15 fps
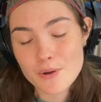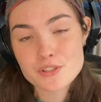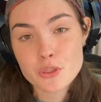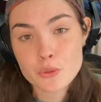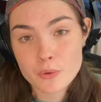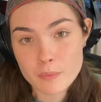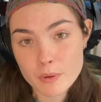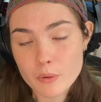How is a
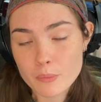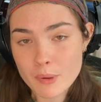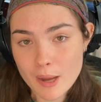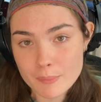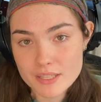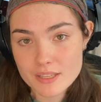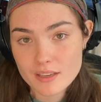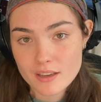3-week-old
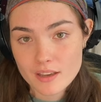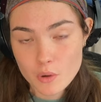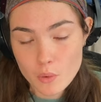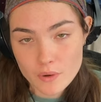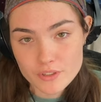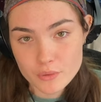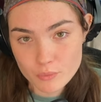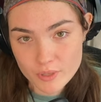puppy
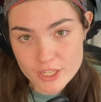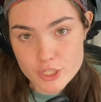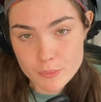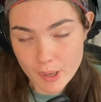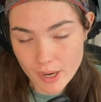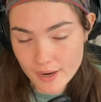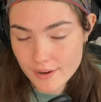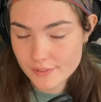going to reach a
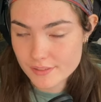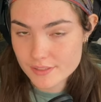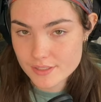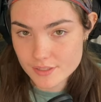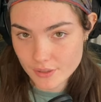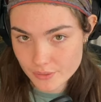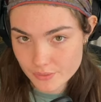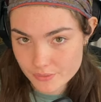pot on the
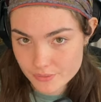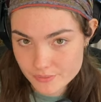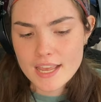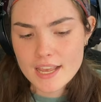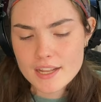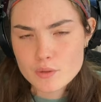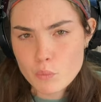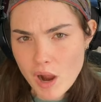stove?
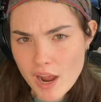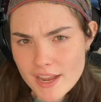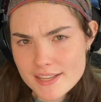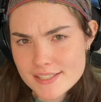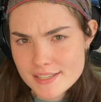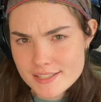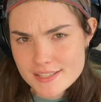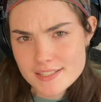And why
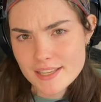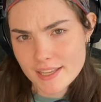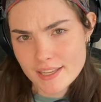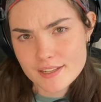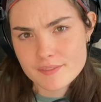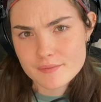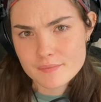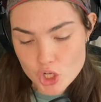is his
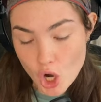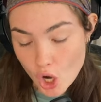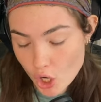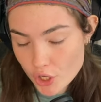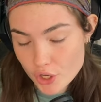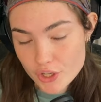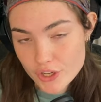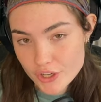skin
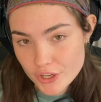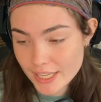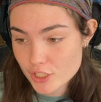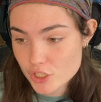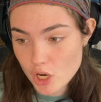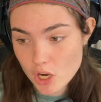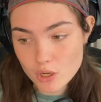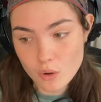charred
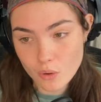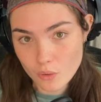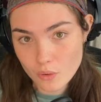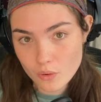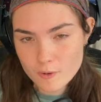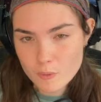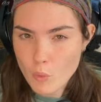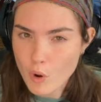like
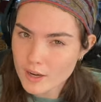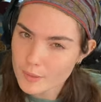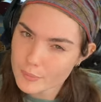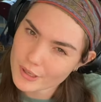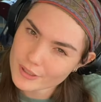charcoal from water